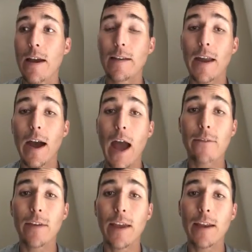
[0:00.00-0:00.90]
not
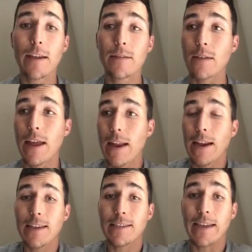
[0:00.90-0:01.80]
having any
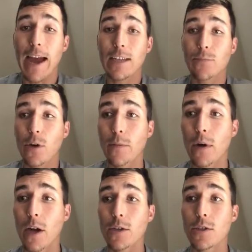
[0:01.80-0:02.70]
stats, pretty
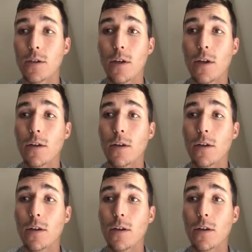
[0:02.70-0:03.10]
much